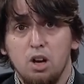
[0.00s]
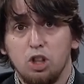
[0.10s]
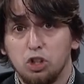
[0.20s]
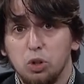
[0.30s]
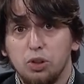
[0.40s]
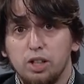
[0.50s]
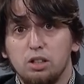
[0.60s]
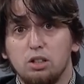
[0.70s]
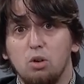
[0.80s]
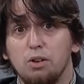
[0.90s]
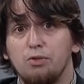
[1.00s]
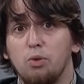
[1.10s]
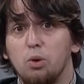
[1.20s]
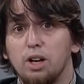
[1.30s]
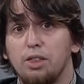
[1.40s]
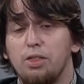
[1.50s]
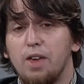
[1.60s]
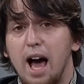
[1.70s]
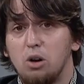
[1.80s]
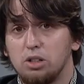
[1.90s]
The truth is, over
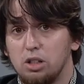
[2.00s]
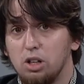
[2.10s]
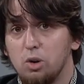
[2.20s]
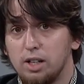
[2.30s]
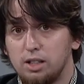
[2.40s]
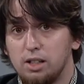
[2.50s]
40,000 U.S.